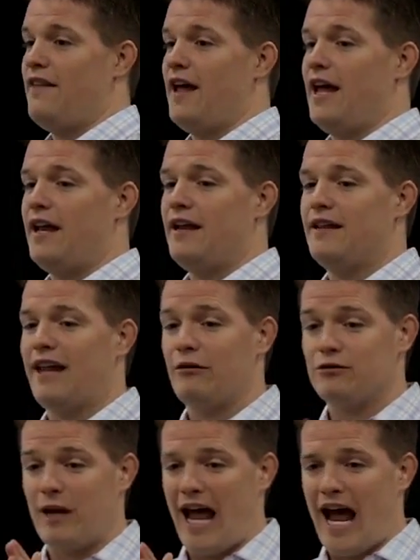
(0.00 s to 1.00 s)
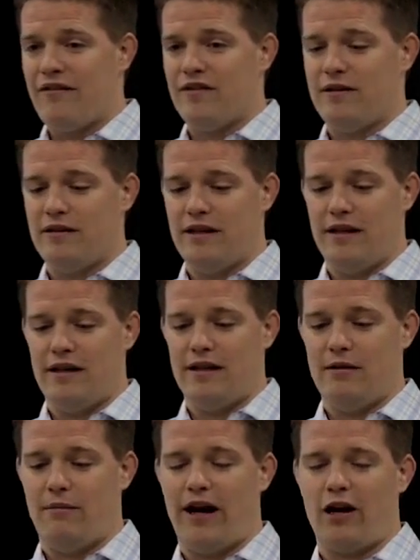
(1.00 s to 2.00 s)
And then that was what half of
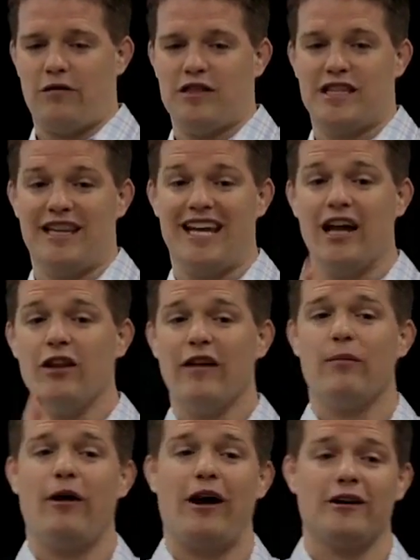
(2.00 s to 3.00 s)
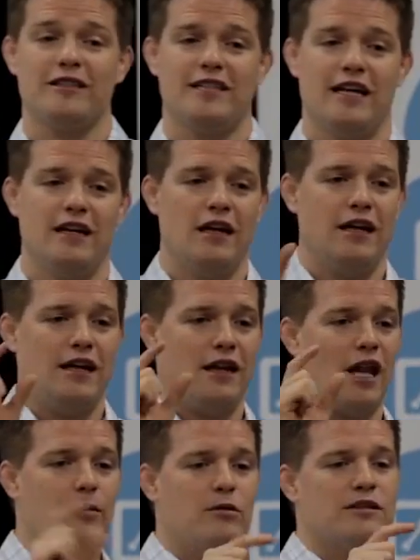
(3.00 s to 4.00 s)
the biography said. And the other half of the biography said,
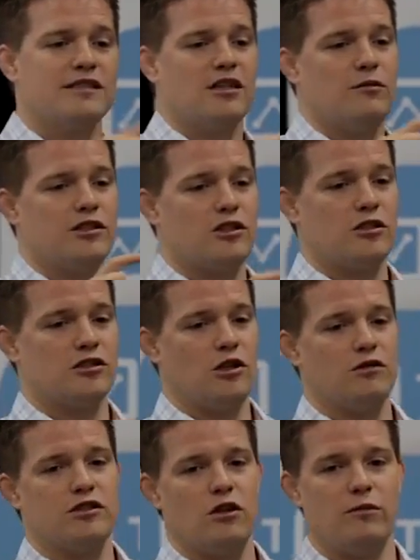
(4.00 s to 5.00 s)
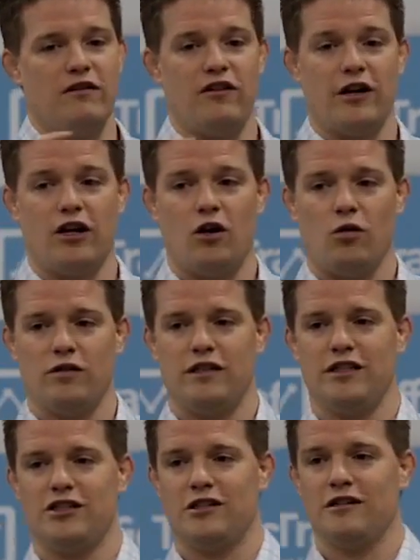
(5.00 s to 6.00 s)
a lot of people consider Mr. So-and-so to be a very cold
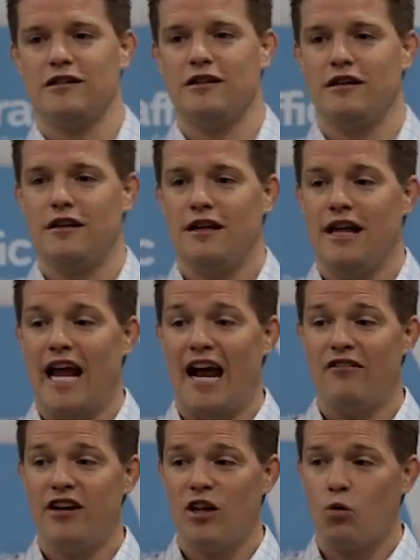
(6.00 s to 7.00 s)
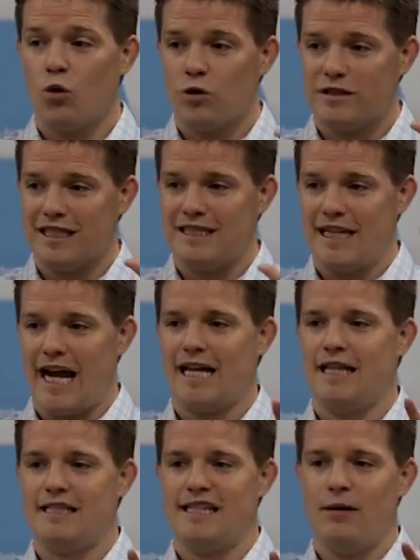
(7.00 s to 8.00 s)
teacher. Every other word was
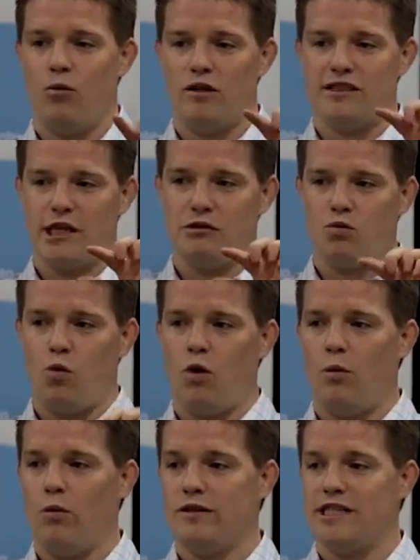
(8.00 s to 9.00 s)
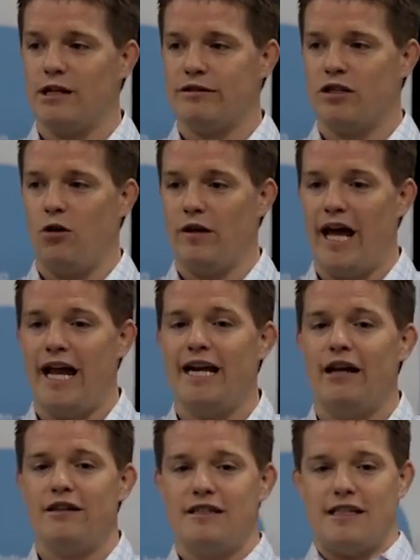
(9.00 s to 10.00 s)
exactly the same. One said he was warm, one said he was cold.
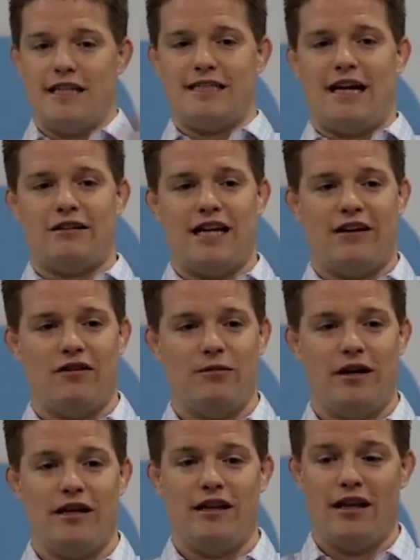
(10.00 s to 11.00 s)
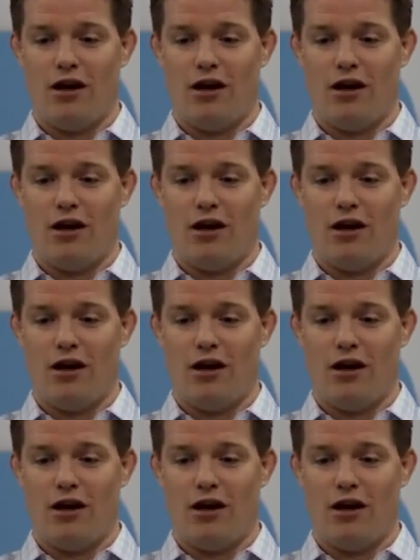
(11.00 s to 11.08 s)
Handed out these things out to everybody.